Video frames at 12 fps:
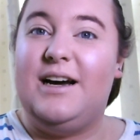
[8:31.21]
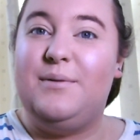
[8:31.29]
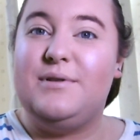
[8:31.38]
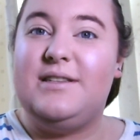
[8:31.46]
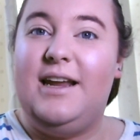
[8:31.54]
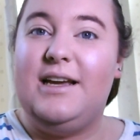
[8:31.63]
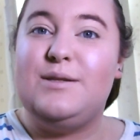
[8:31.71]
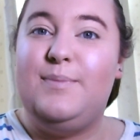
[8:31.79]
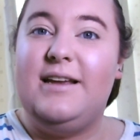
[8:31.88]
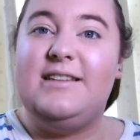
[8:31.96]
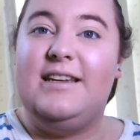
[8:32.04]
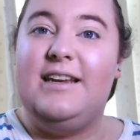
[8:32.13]
I wasn't
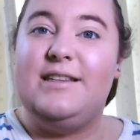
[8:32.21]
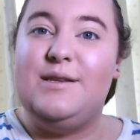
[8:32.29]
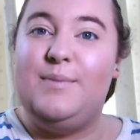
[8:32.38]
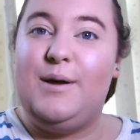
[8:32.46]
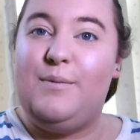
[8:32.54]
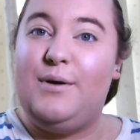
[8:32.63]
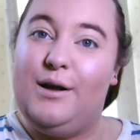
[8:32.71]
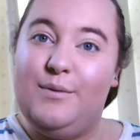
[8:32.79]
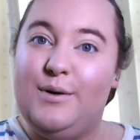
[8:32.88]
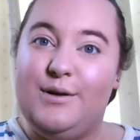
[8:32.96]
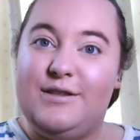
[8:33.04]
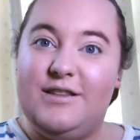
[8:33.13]
expecting it to be what it
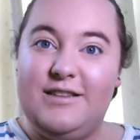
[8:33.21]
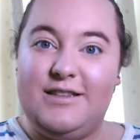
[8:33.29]
was,